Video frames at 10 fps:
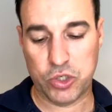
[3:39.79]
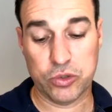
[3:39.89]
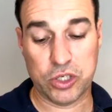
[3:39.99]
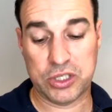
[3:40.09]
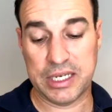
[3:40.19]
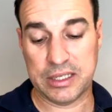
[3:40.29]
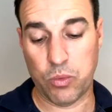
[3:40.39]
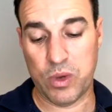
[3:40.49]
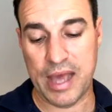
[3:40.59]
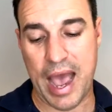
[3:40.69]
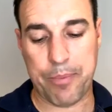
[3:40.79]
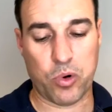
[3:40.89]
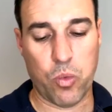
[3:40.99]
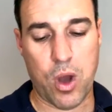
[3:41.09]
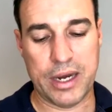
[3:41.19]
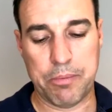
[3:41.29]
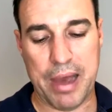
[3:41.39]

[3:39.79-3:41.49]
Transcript: She also says that with APRA winding